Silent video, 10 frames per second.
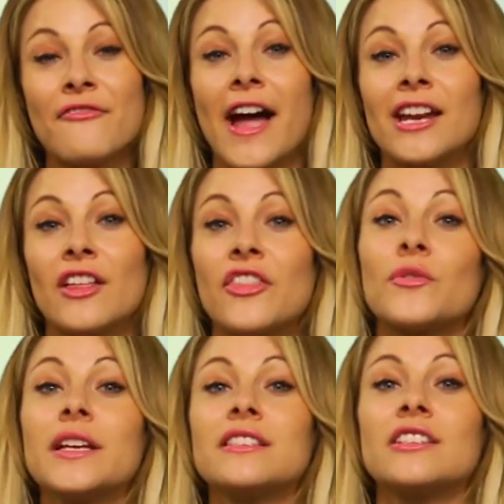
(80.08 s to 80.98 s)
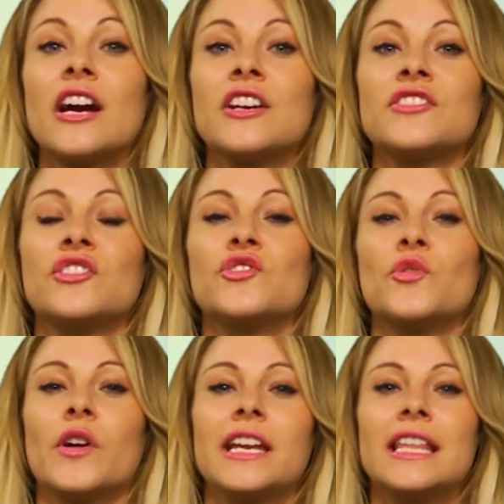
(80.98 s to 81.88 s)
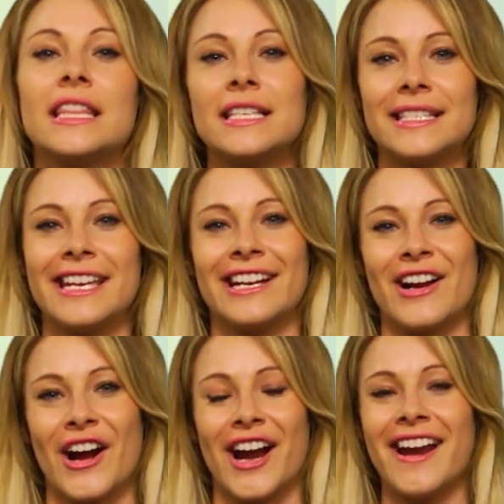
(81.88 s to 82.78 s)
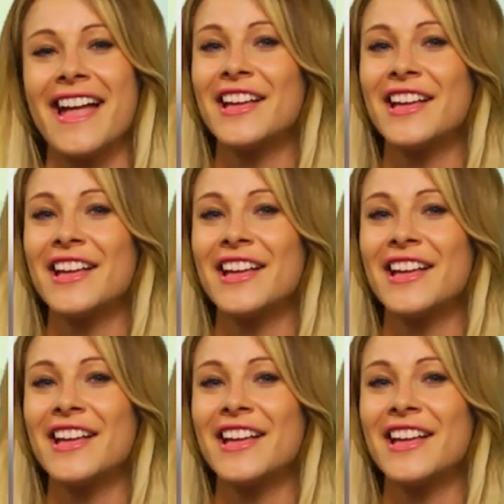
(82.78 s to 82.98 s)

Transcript: final 3 stars joining this year are